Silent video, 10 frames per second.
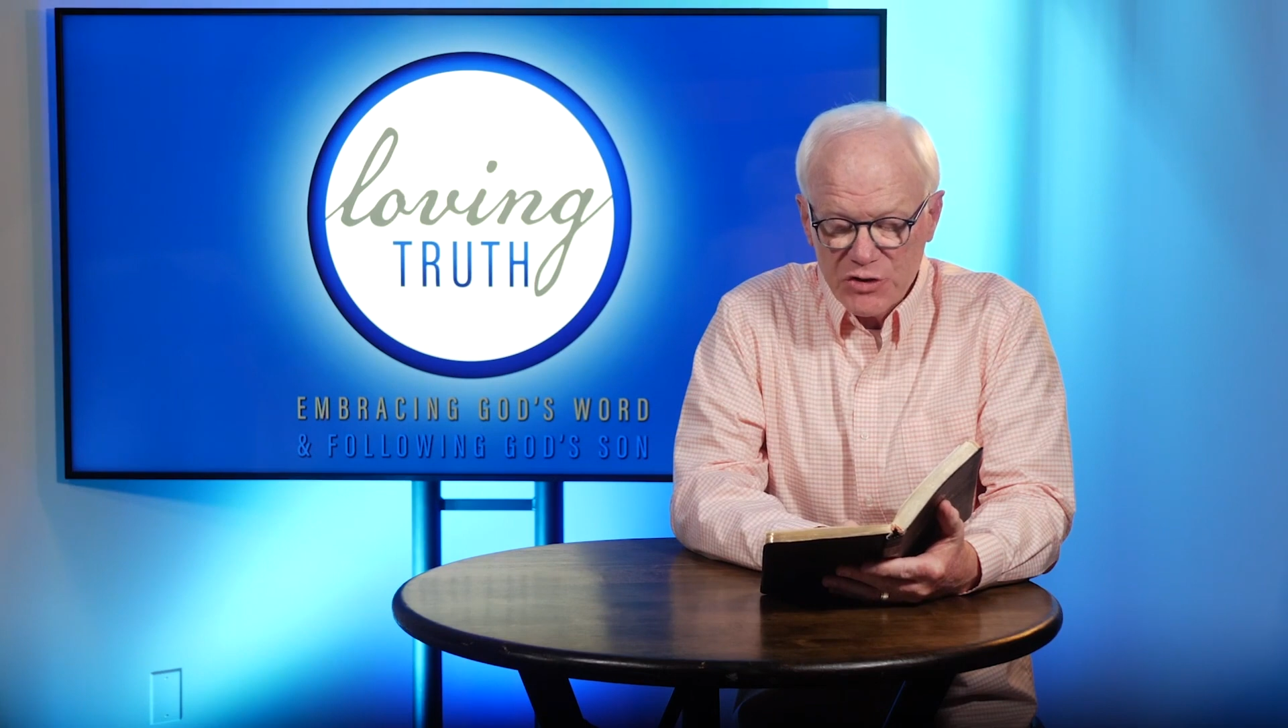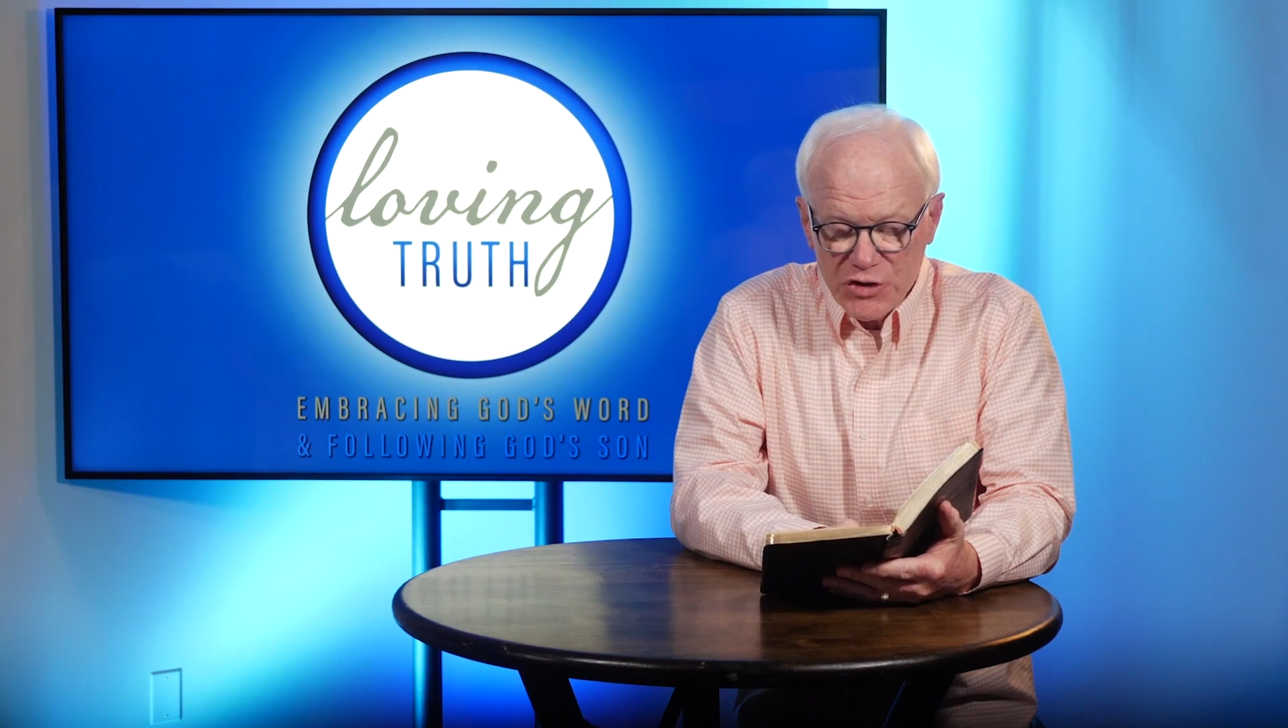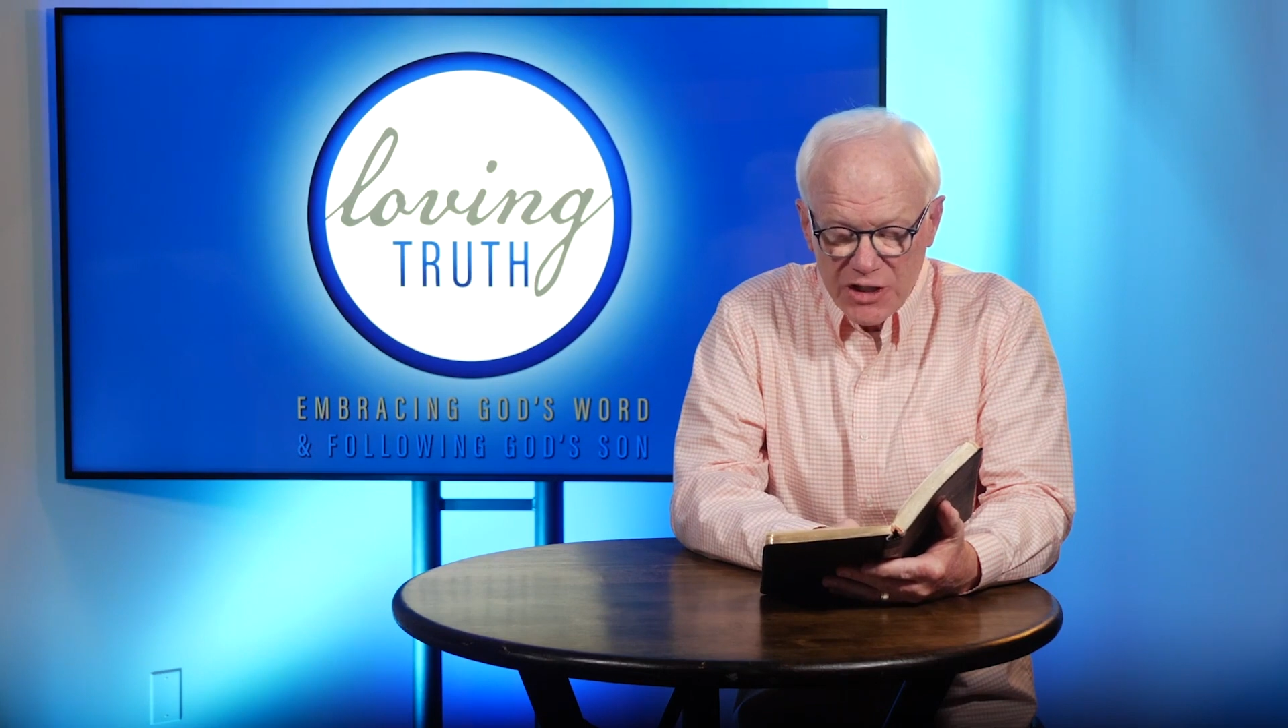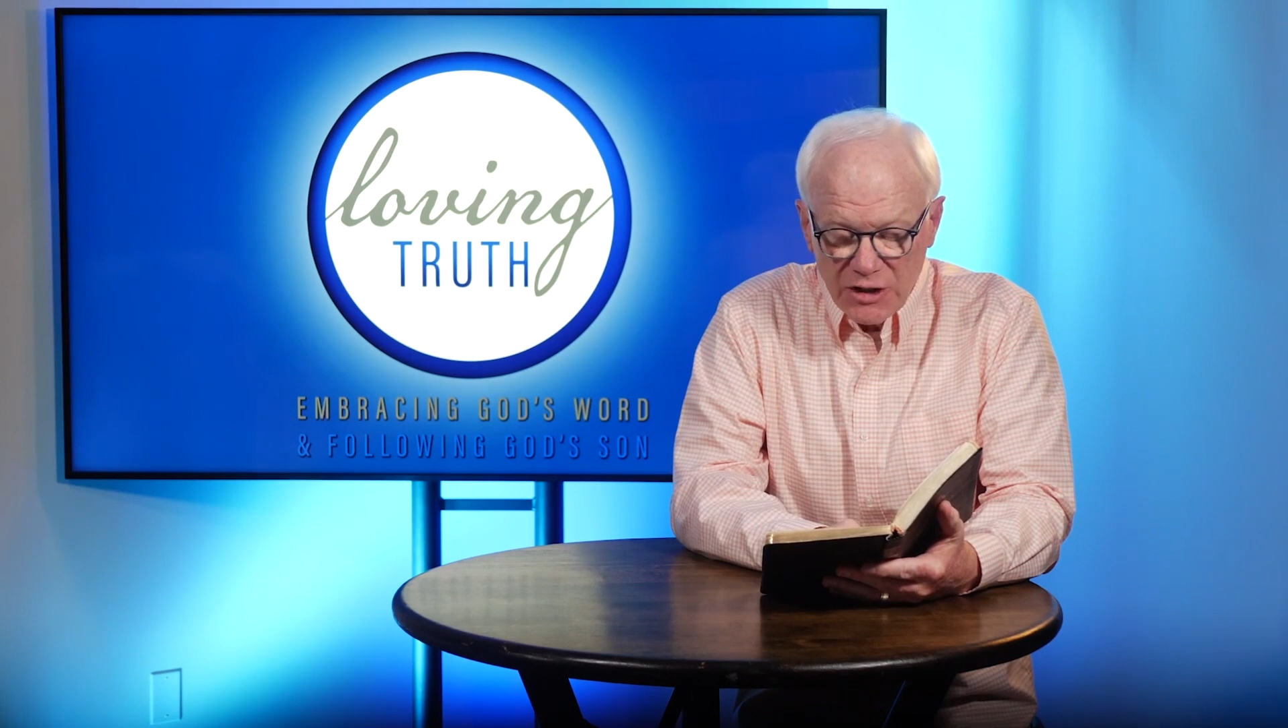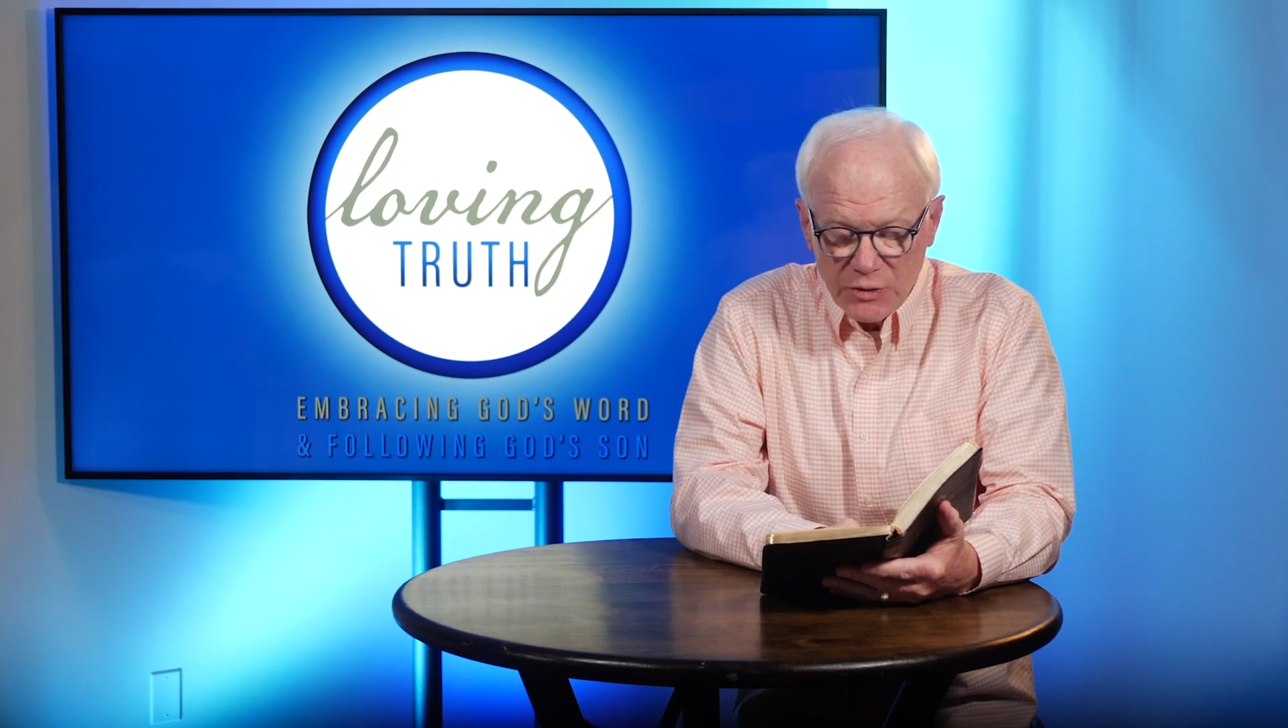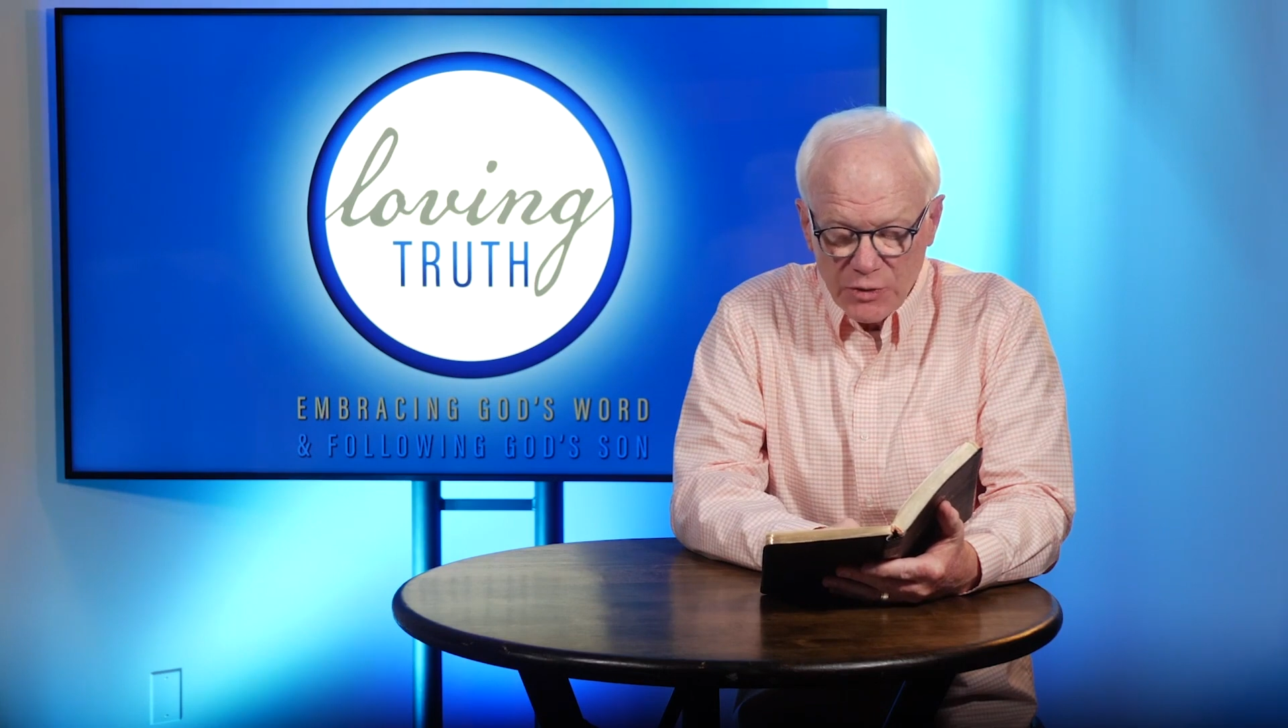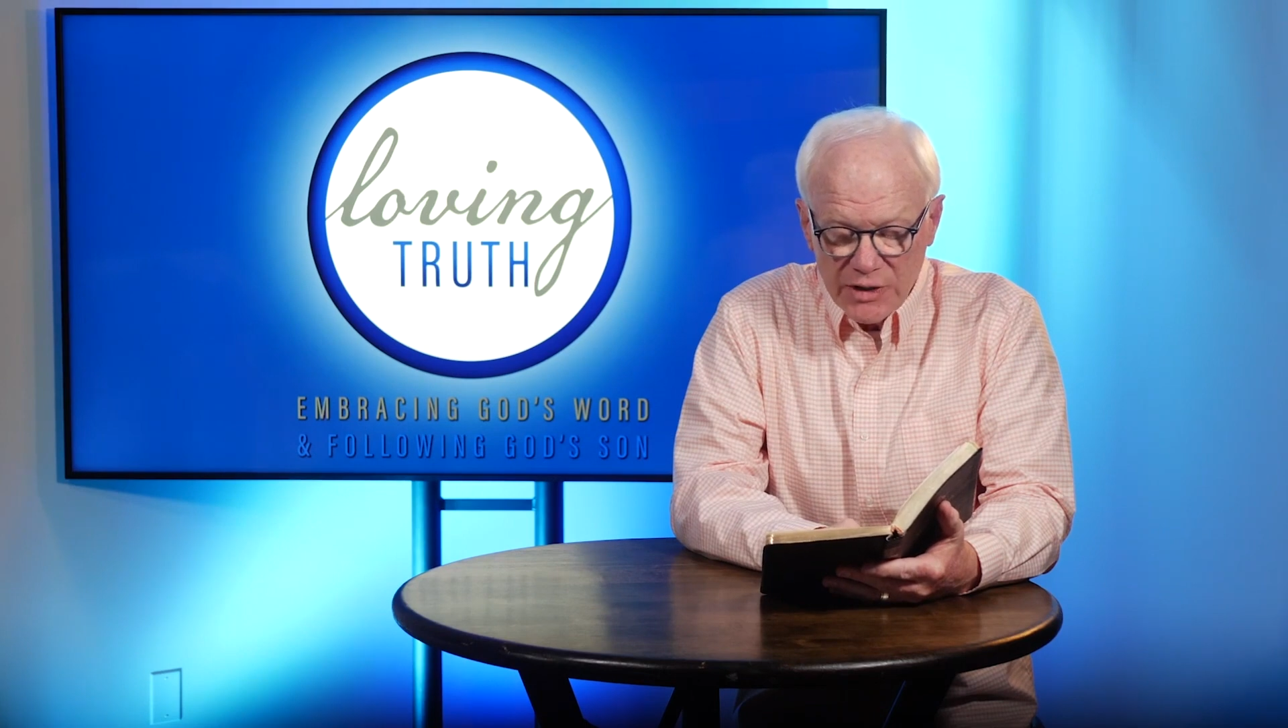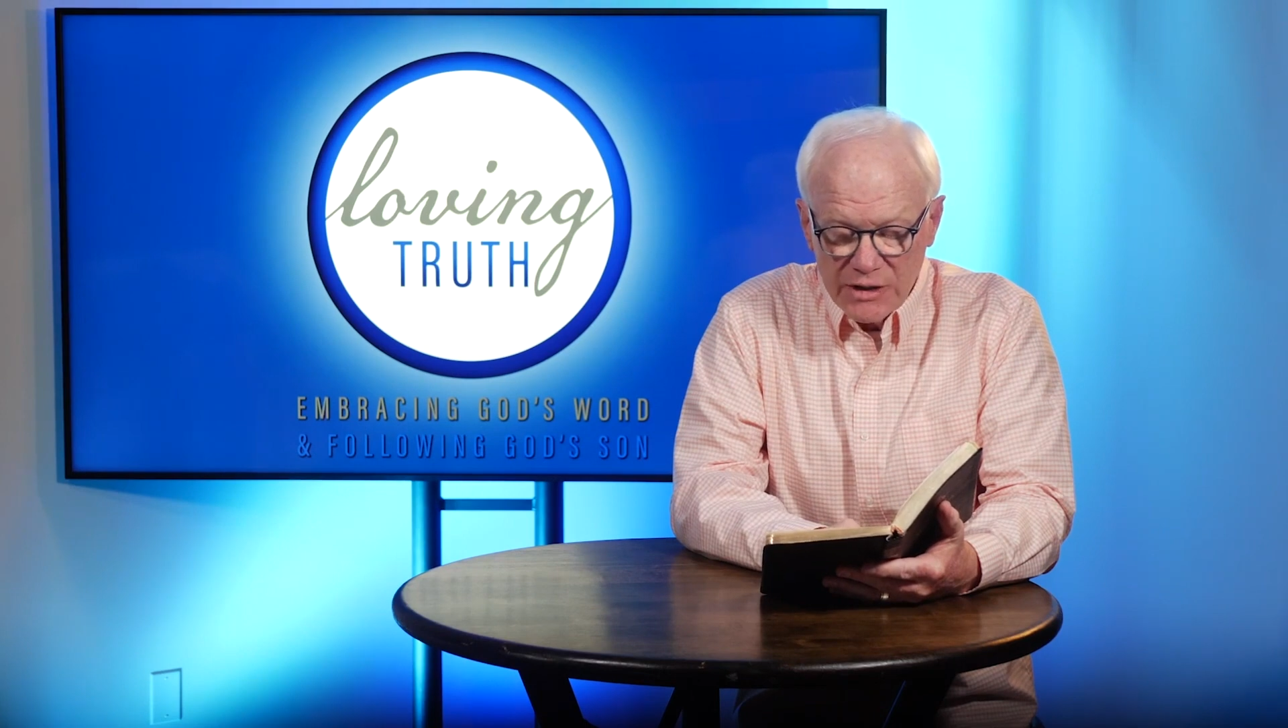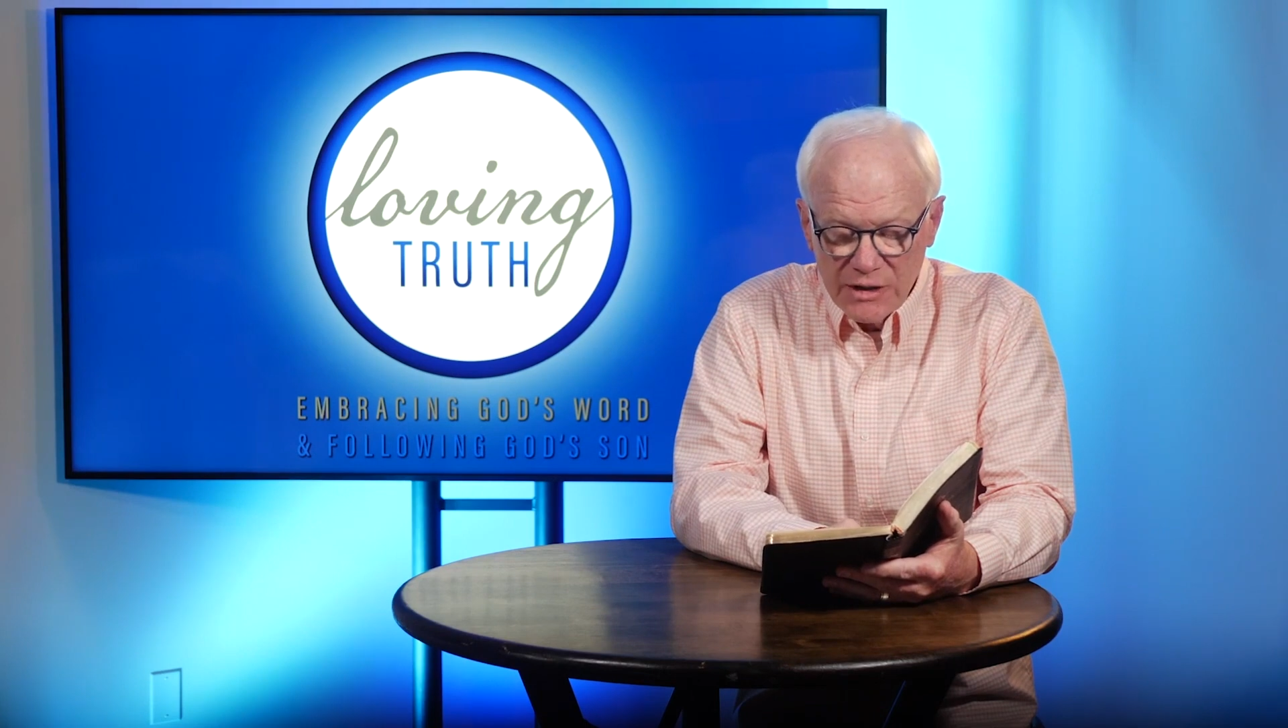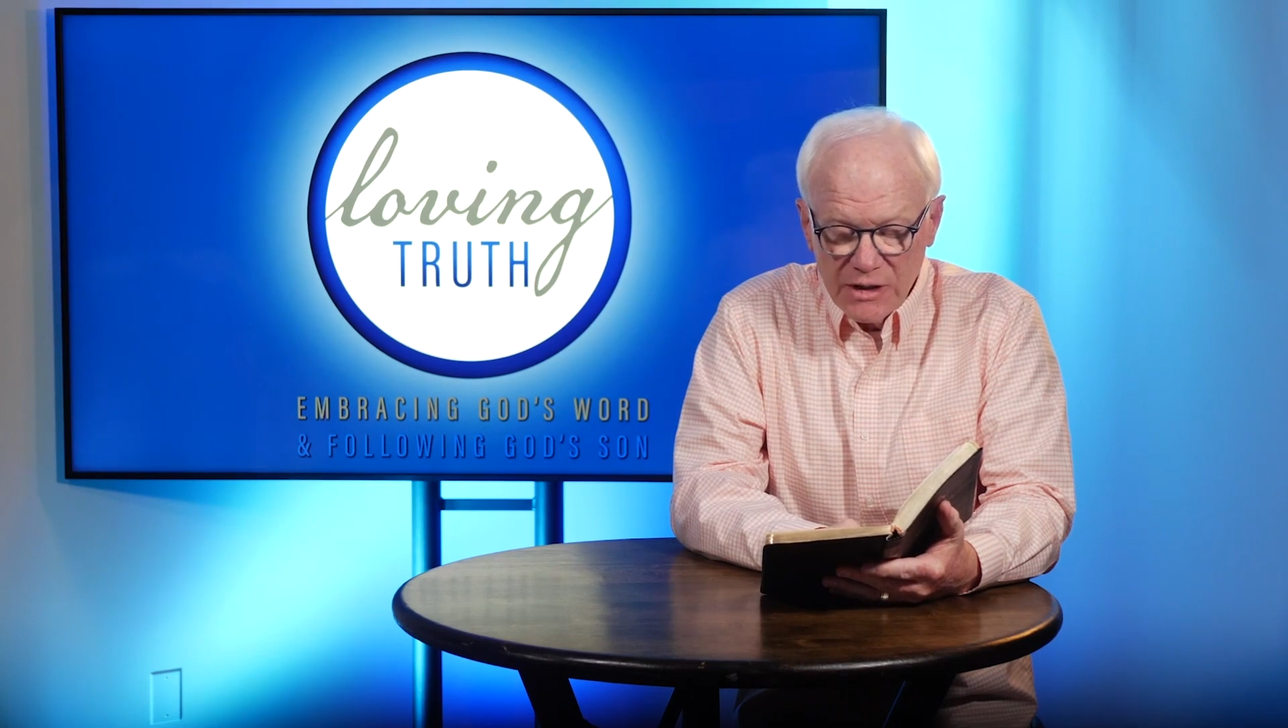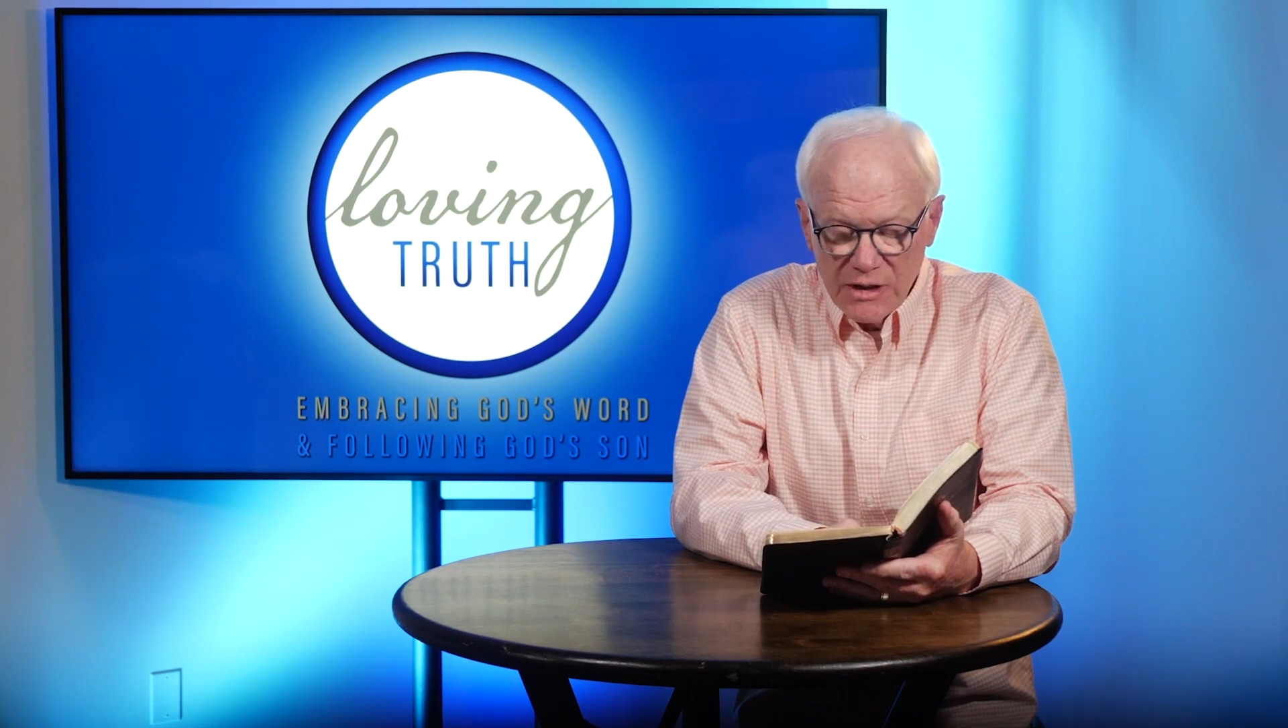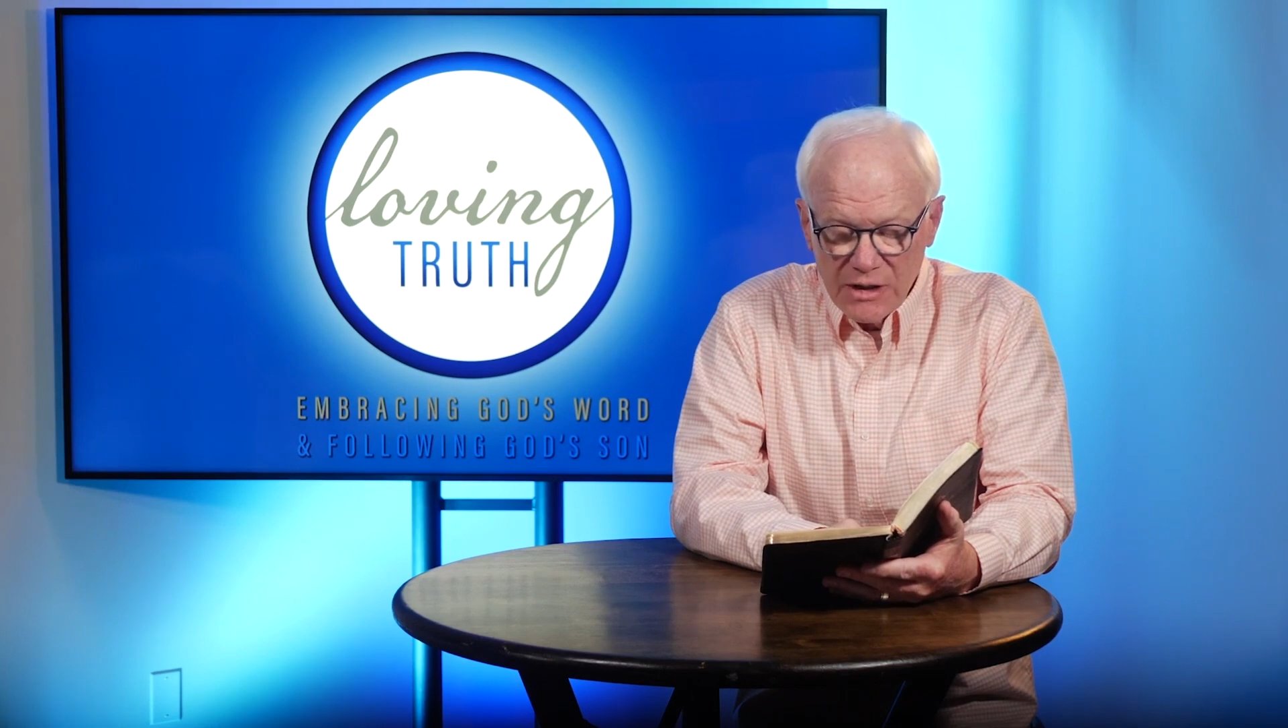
children